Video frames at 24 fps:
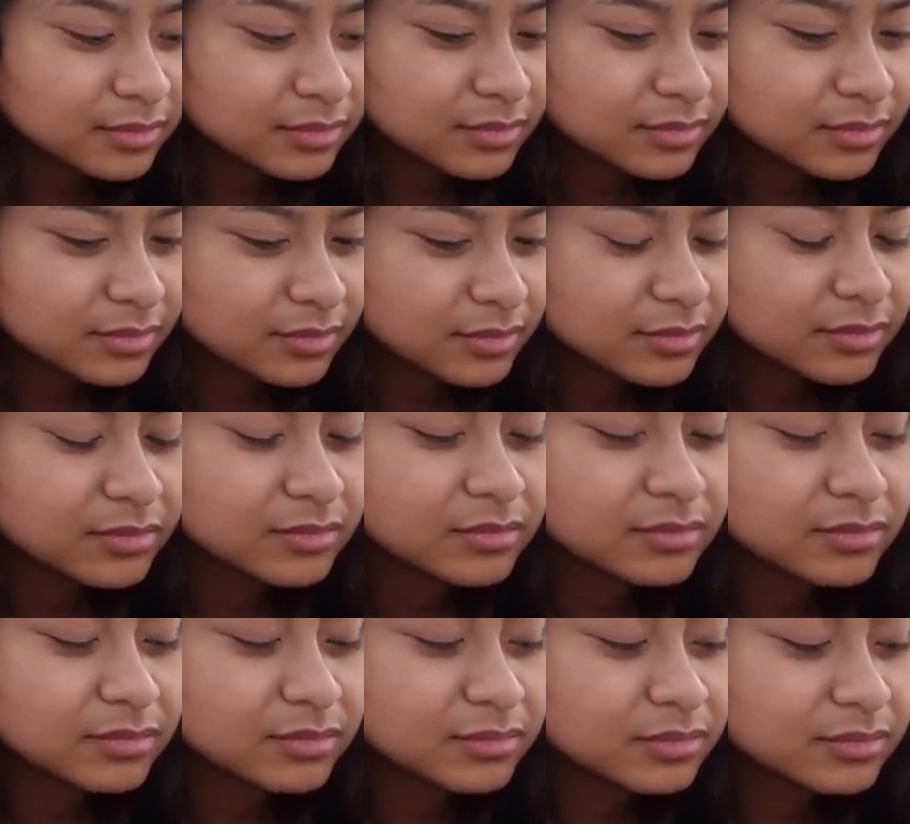
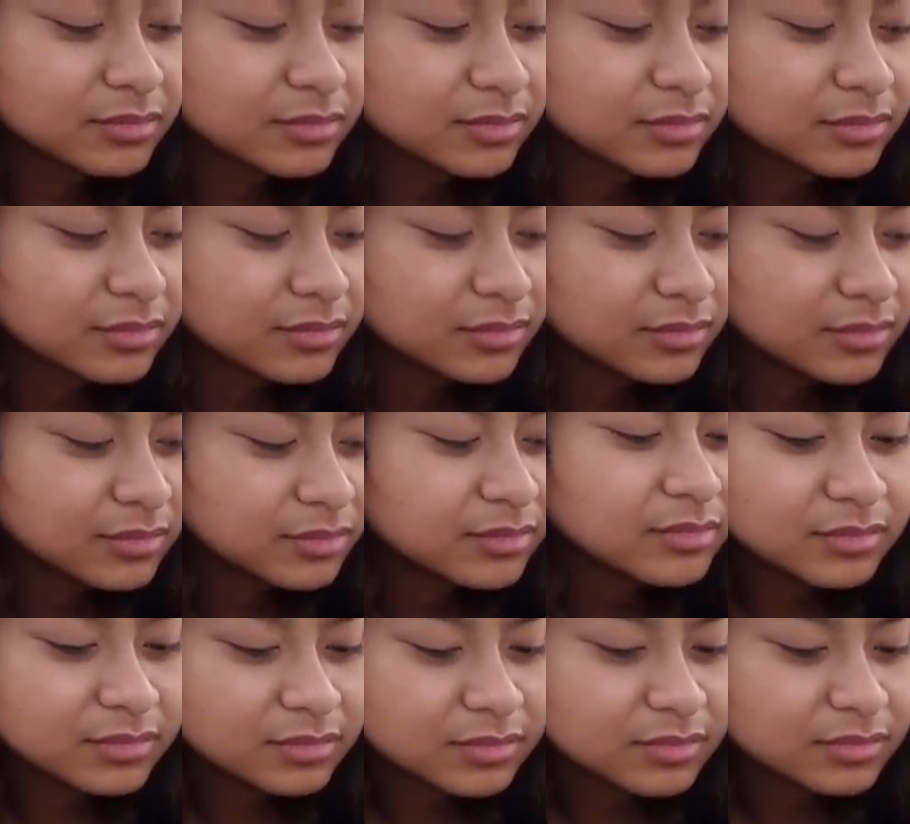
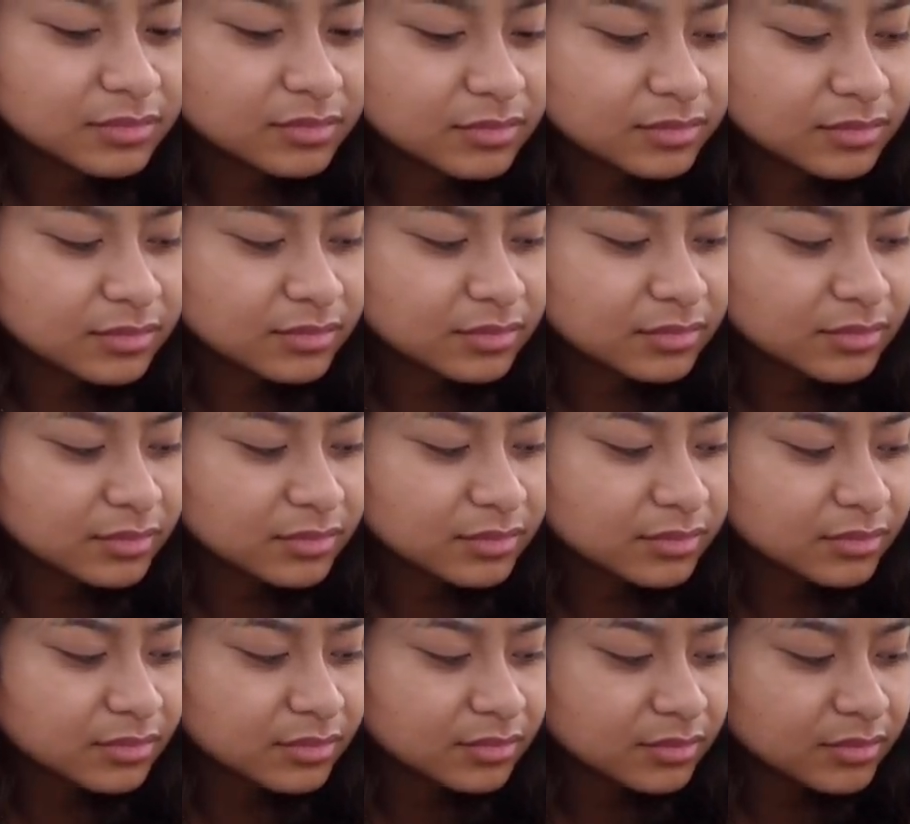
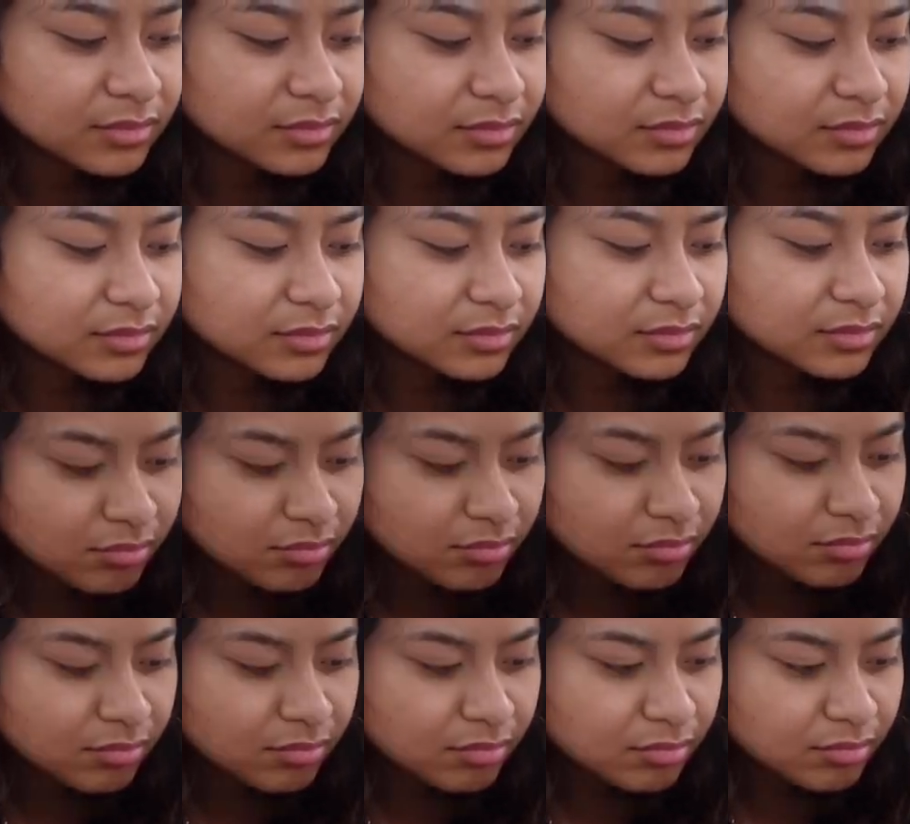
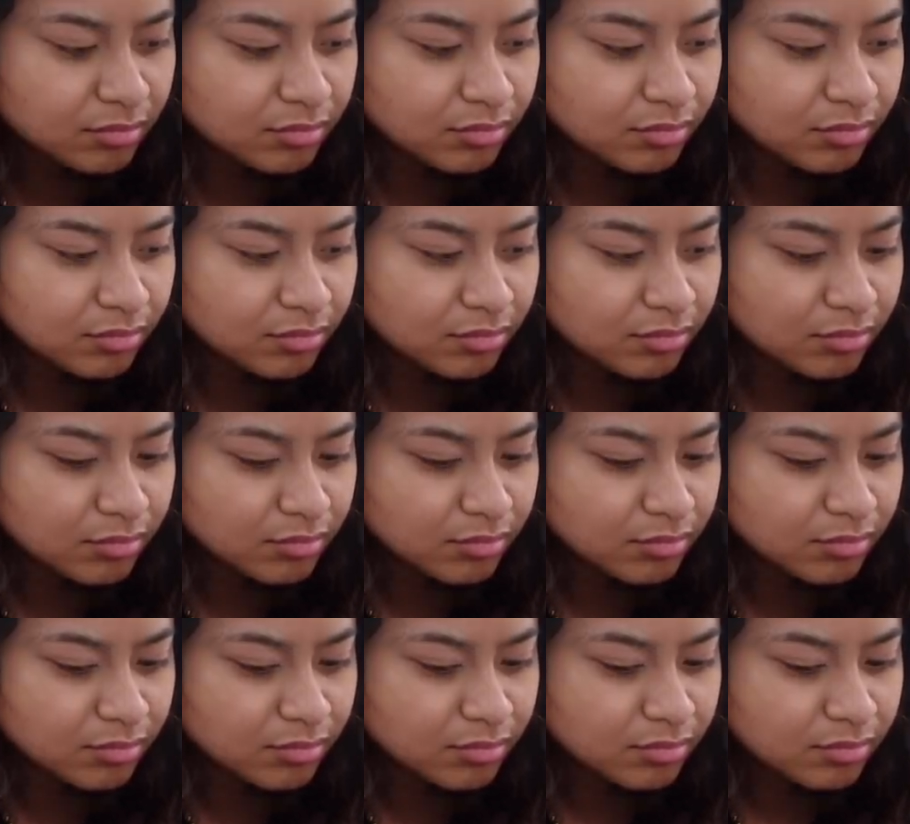
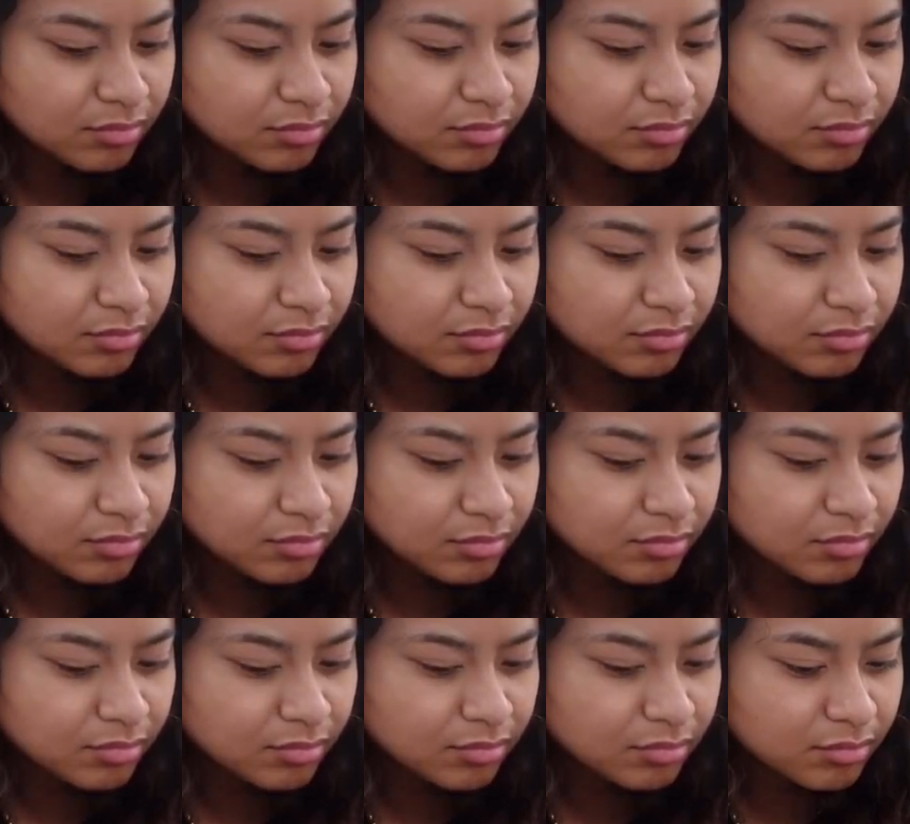
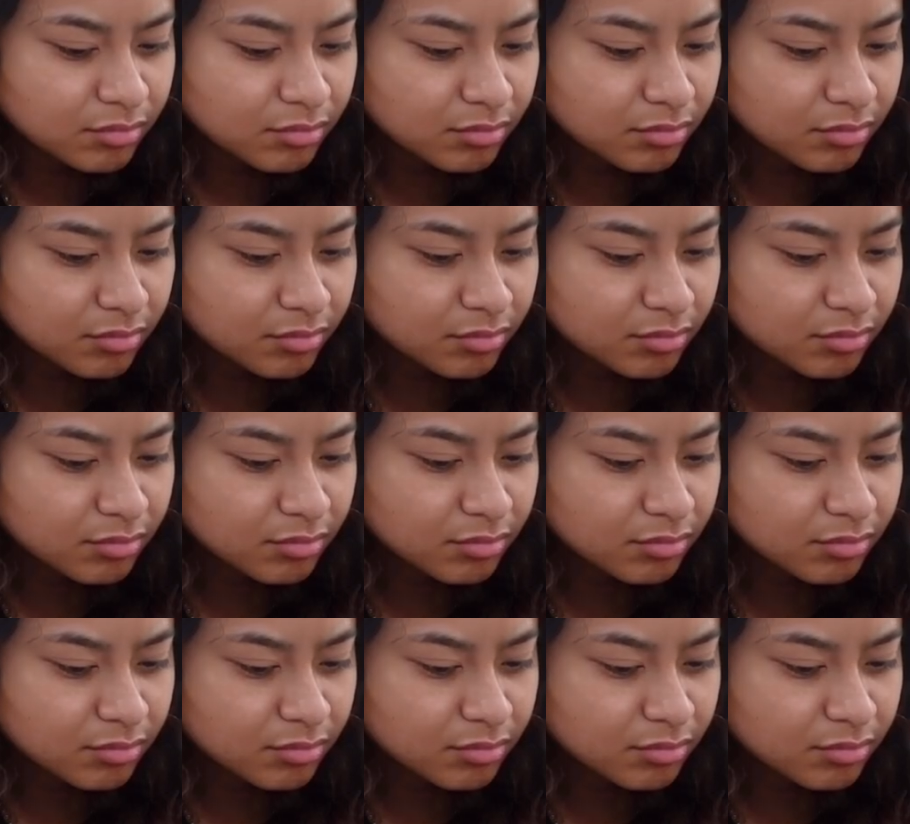(silent)